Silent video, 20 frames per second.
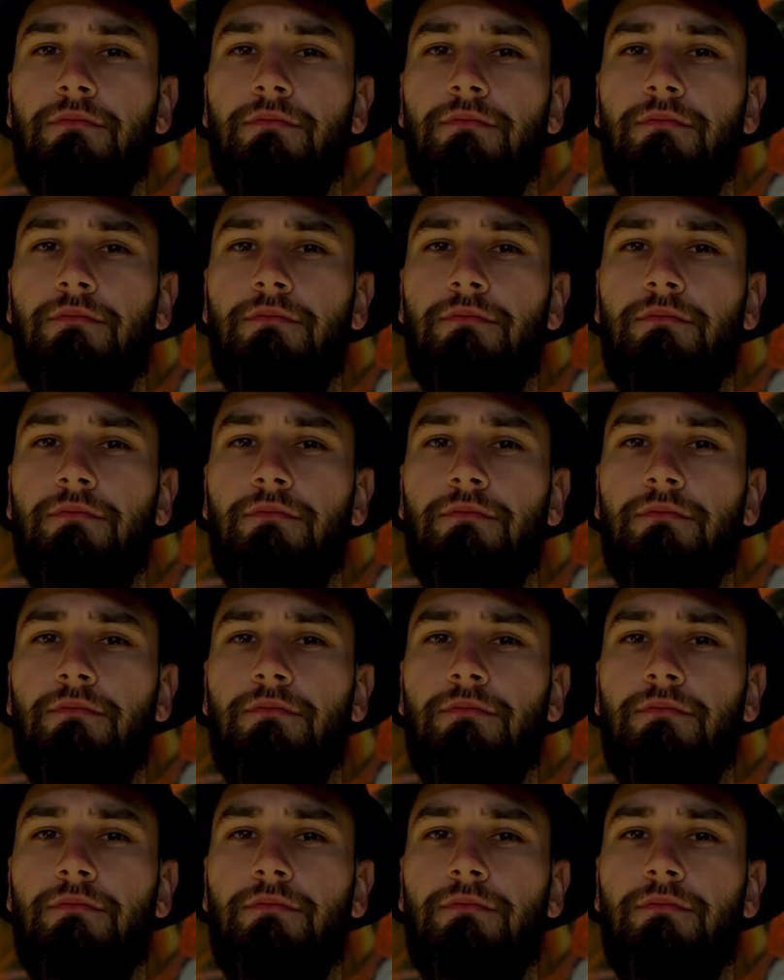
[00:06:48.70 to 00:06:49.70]

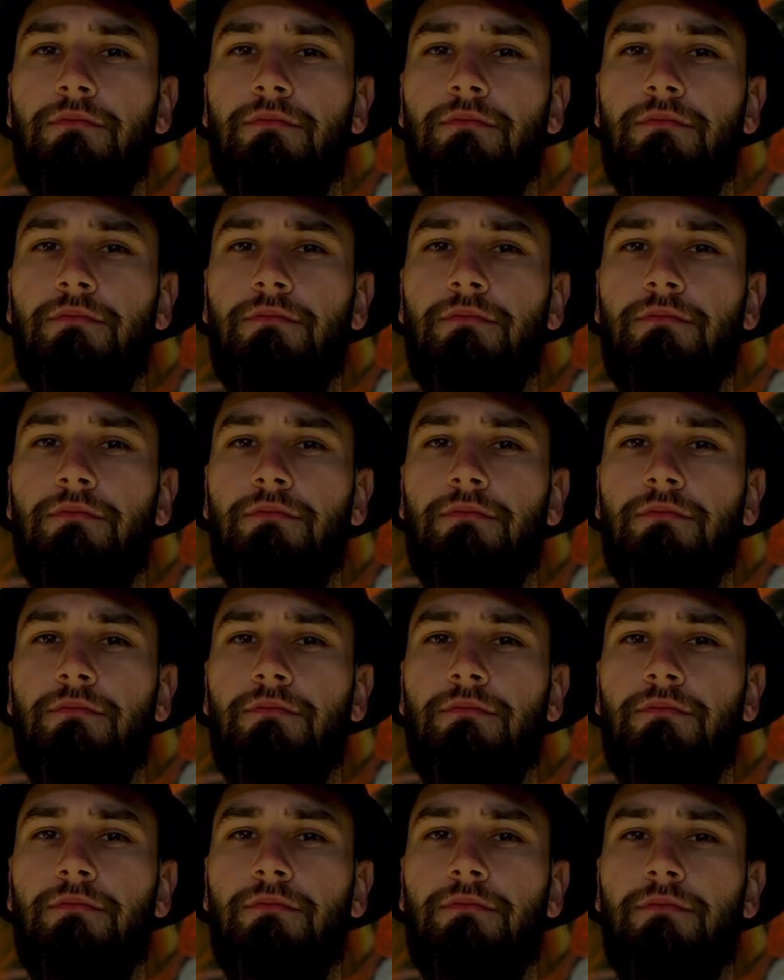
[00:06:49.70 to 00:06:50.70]

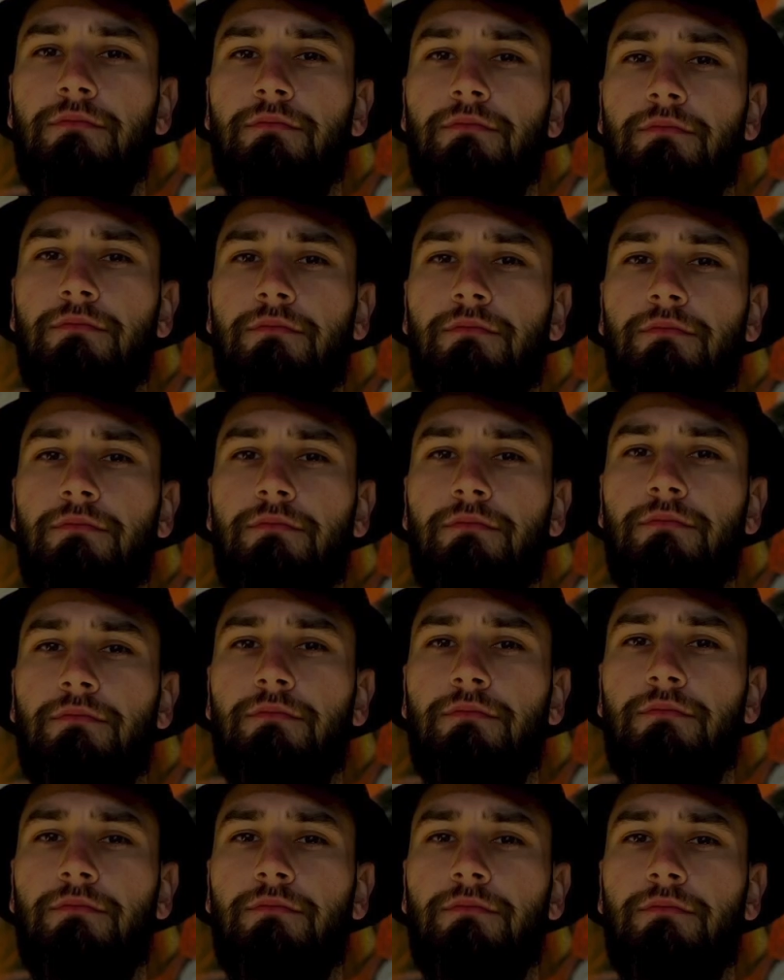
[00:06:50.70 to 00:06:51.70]

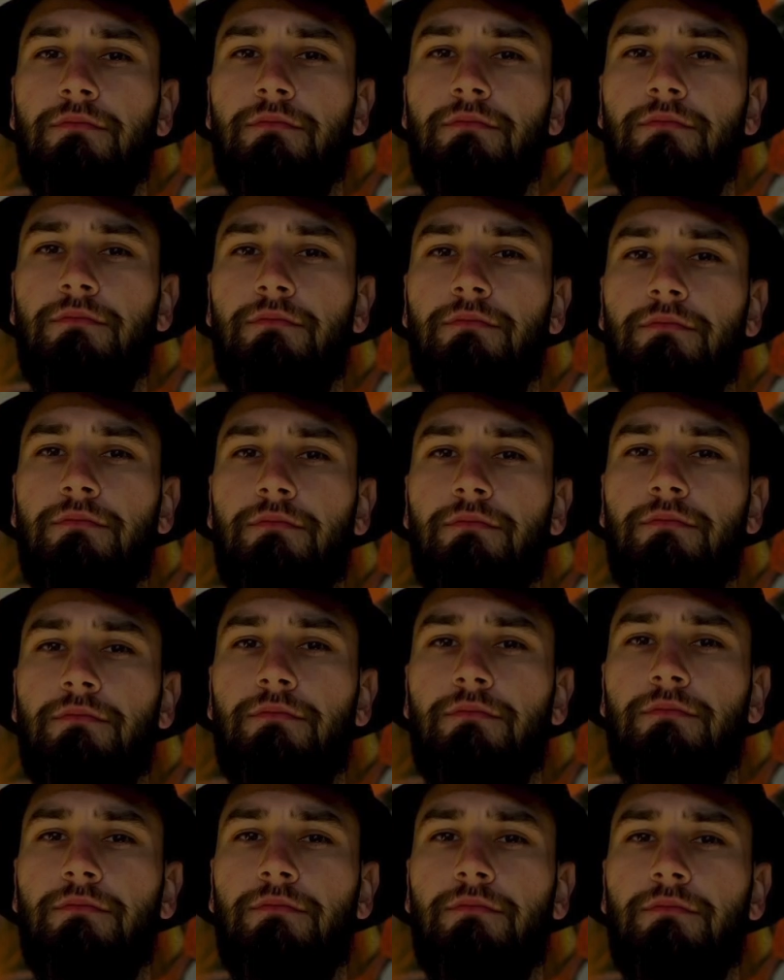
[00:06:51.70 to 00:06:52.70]

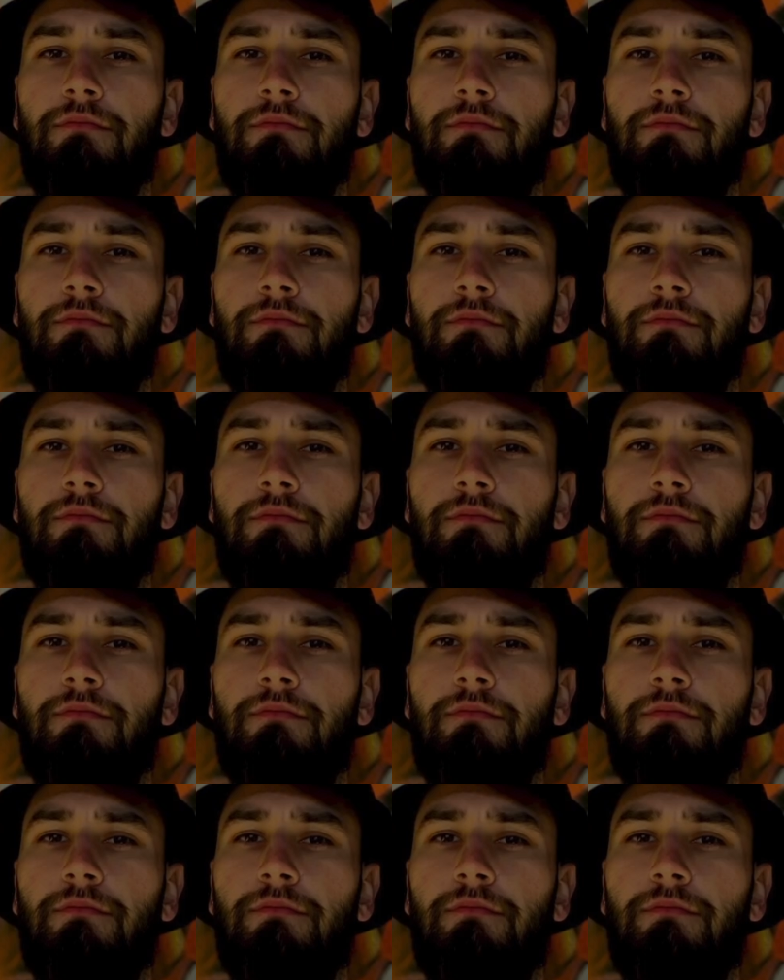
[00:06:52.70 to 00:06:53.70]

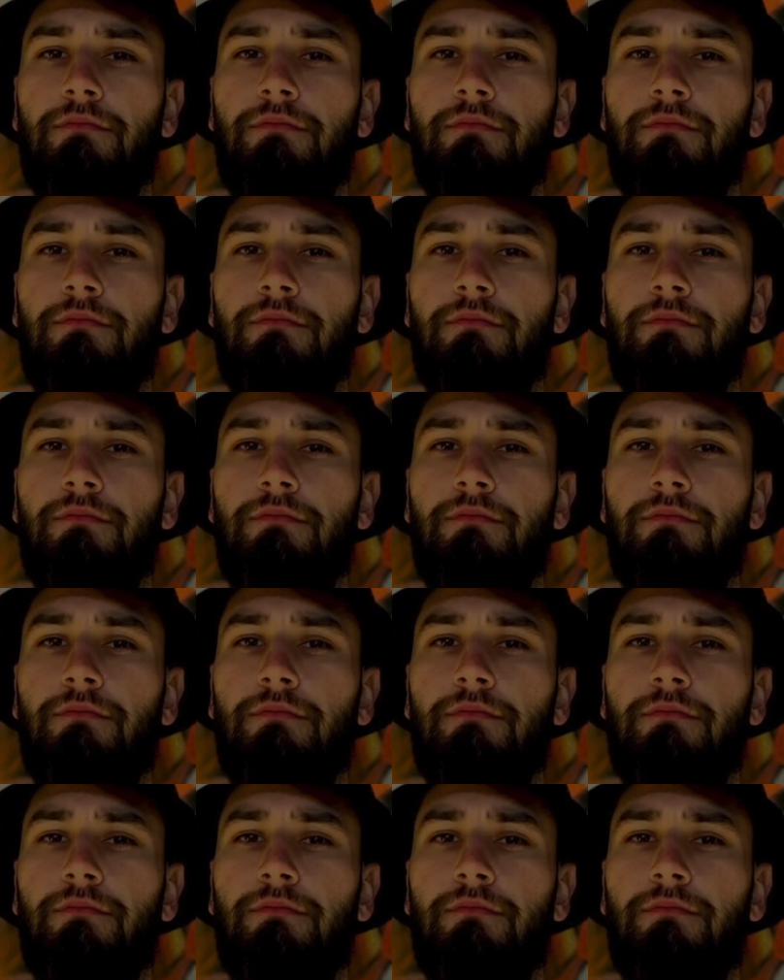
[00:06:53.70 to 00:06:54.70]

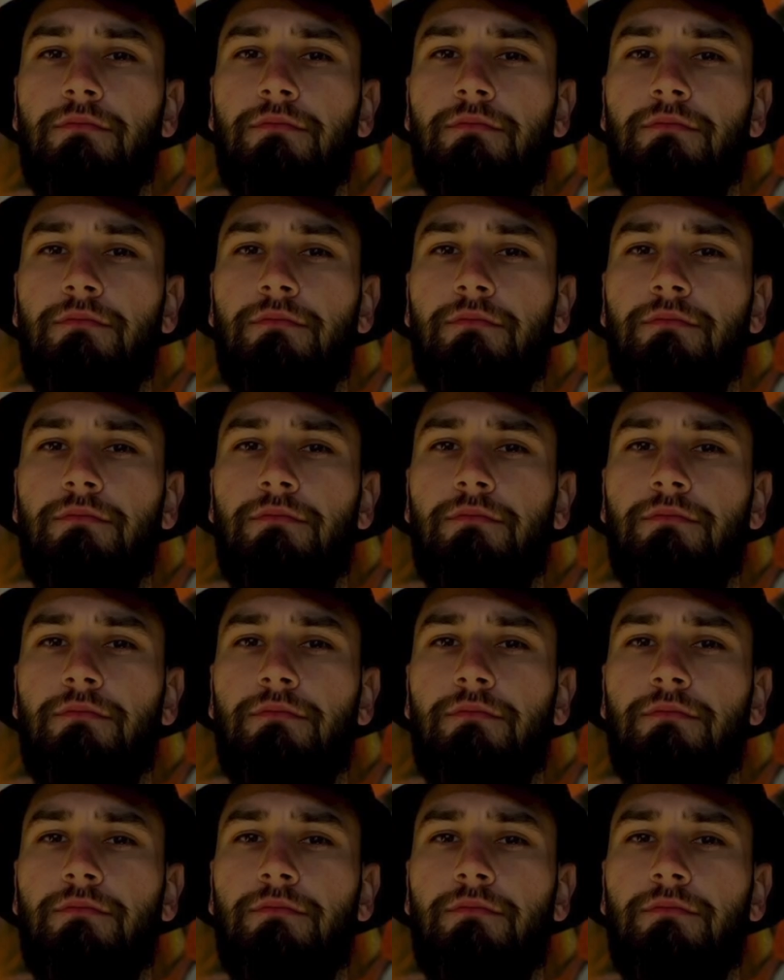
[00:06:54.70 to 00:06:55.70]

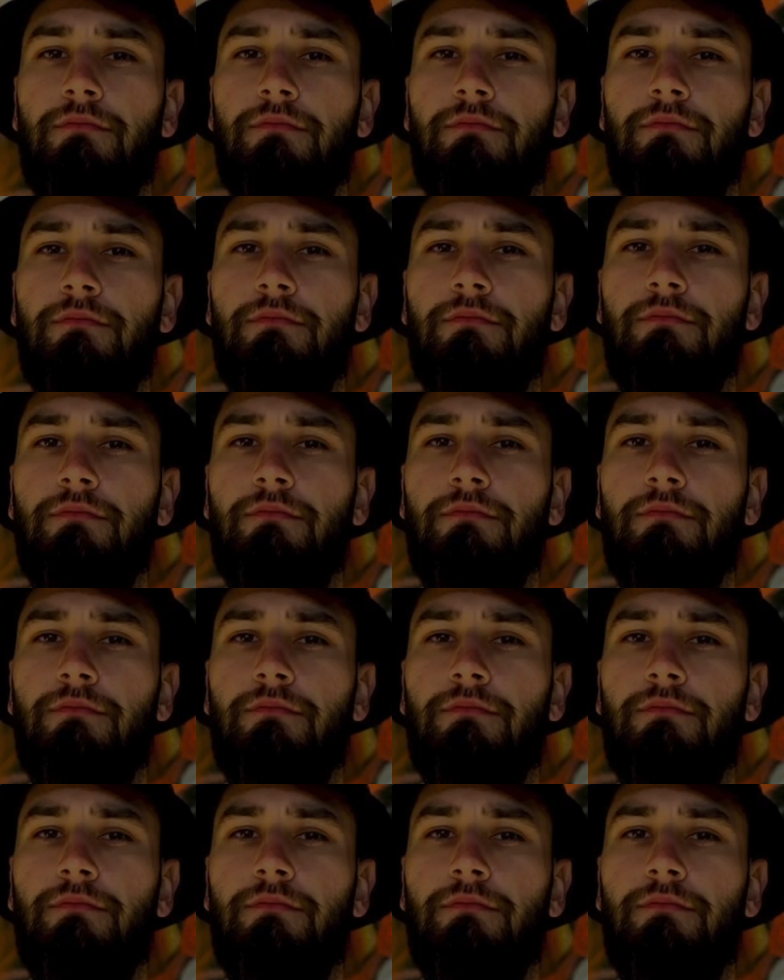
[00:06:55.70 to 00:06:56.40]
No words are spoken by the person on screen.